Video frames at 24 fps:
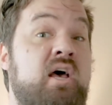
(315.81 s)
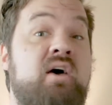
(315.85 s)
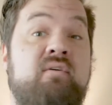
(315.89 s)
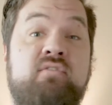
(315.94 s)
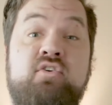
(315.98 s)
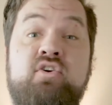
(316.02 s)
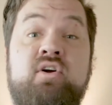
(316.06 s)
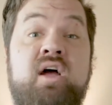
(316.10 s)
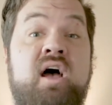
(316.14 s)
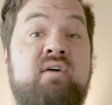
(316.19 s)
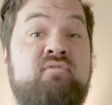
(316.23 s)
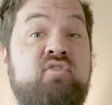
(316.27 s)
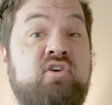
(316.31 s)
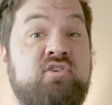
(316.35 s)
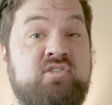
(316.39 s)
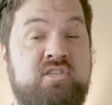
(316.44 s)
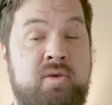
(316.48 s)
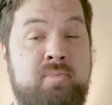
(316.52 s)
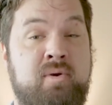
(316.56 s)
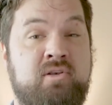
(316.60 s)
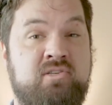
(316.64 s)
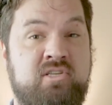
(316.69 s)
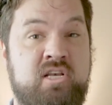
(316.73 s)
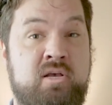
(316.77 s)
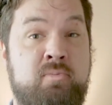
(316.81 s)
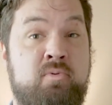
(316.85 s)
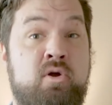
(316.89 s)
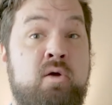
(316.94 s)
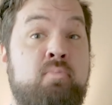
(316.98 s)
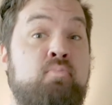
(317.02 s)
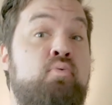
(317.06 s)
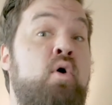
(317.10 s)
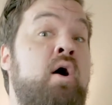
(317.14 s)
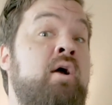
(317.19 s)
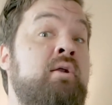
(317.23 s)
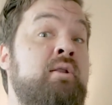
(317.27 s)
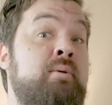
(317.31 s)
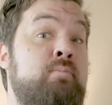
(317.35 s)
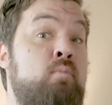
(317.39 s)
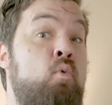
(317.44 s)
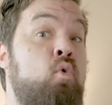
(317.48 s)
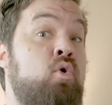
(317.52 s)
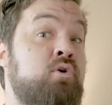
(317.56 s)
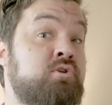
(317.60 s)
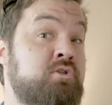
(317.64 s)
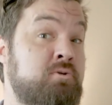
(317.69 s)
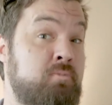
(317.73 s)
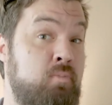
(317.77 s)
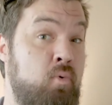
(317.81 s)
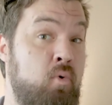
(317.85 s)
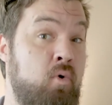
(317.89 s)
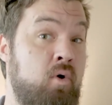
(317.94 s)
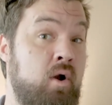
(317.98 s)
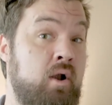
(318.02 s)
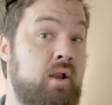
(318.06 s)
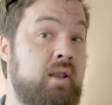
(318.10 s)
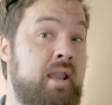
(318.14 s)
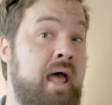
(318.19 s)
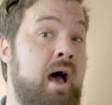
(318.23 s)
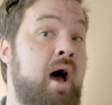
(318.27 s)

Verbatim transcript: If you're a heavier stomach sleeper, you're probably gonna need more support.